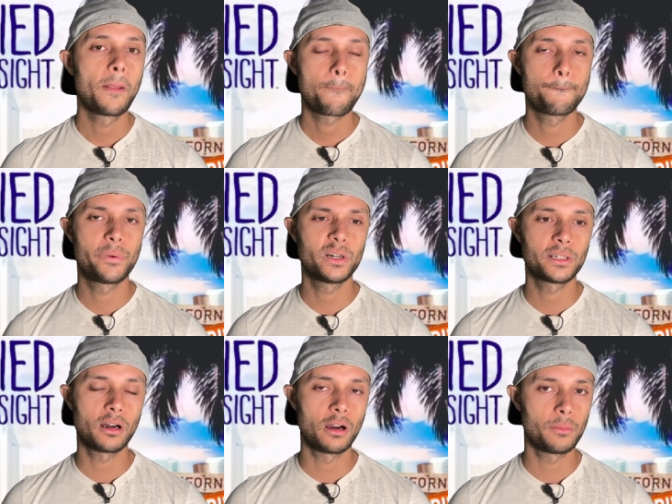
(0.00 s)

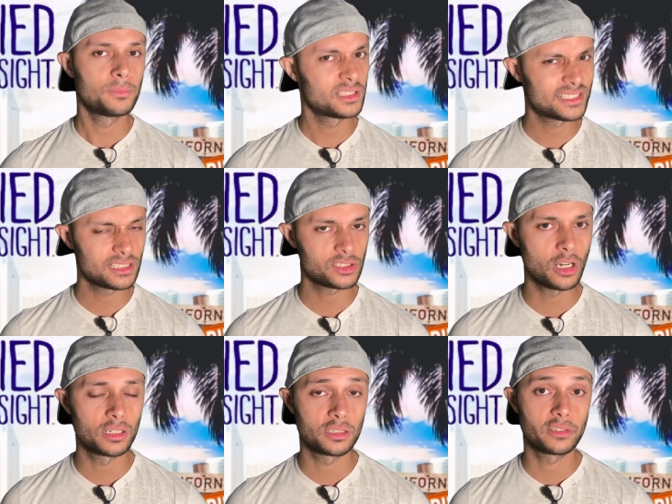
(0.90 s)
But let's get
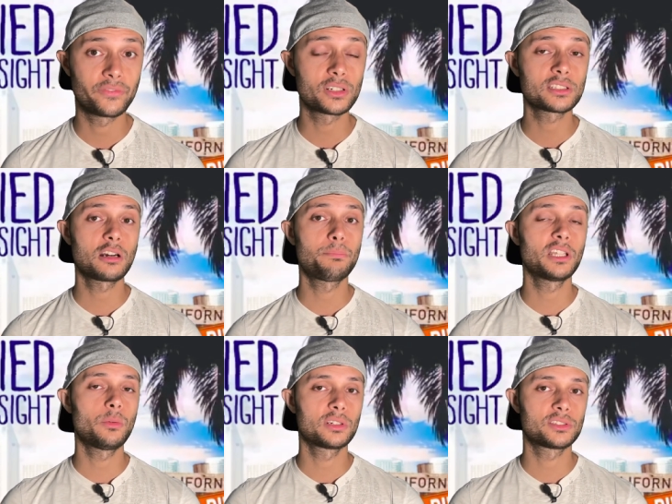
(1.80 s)
started. The first couple
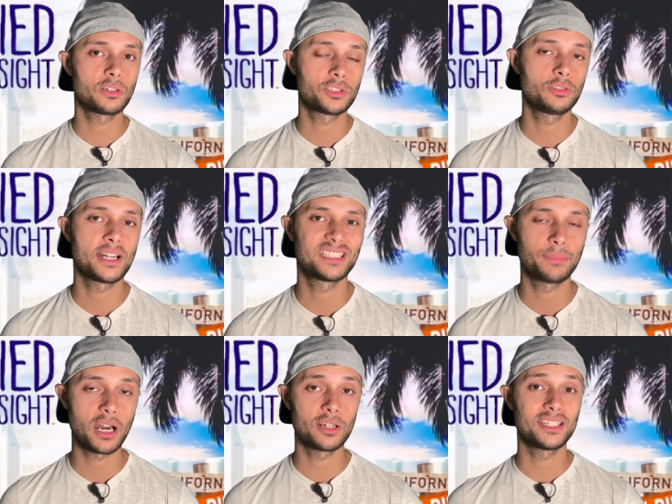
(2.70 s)
I wanna talk to you guys
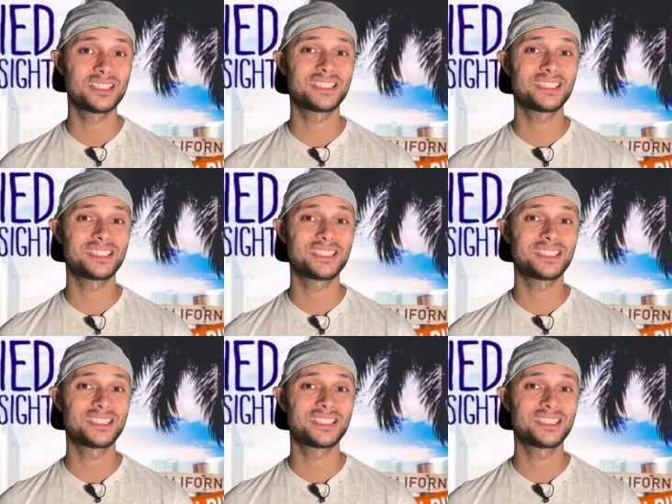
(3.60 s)
about is